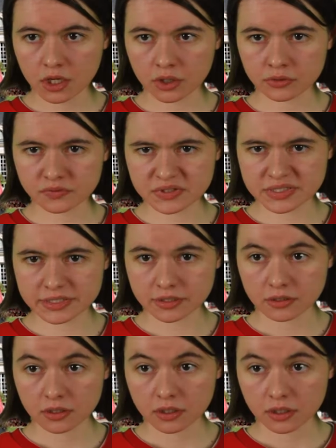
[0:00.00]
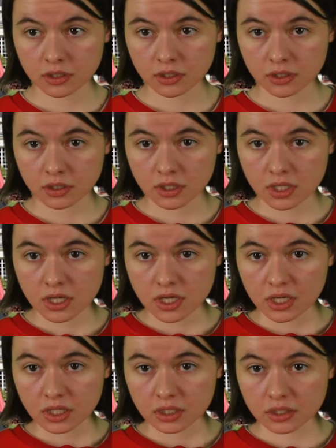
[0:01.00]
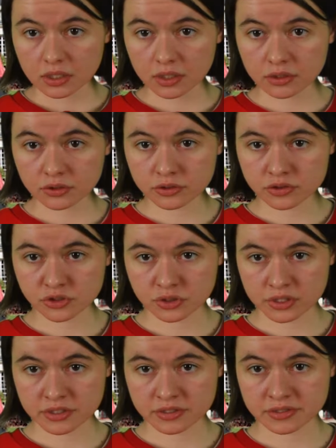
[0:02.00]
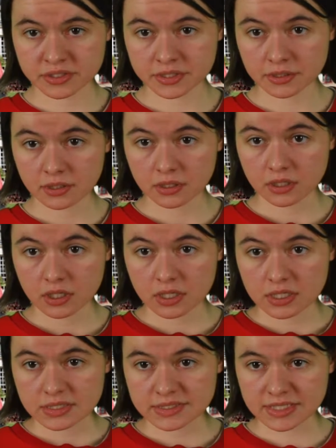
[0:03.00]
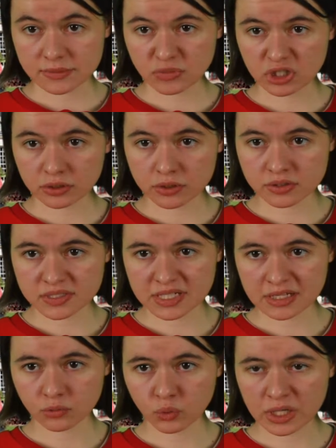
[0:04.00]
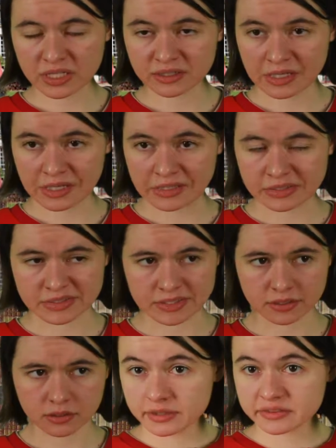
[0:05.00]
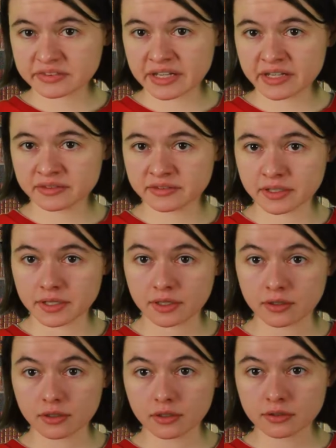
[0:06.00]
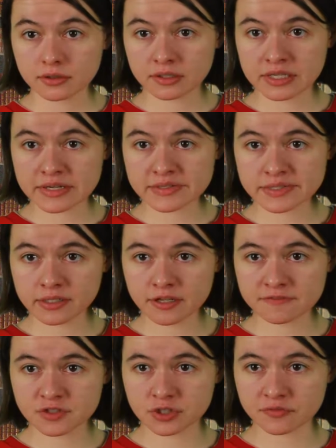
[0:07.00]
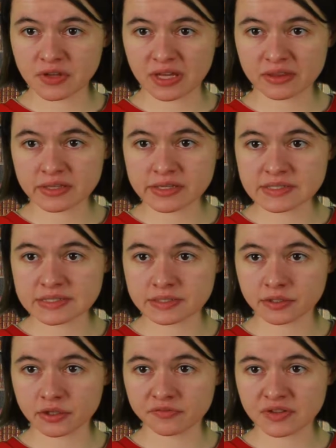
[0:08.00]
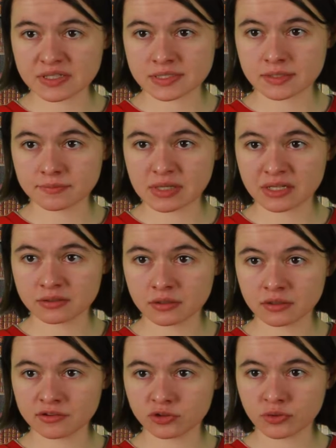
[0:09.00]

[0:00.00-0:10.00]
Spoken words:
hosts congresses, seminars, and weddings. Tintin. The castle of Cheverny served as a model to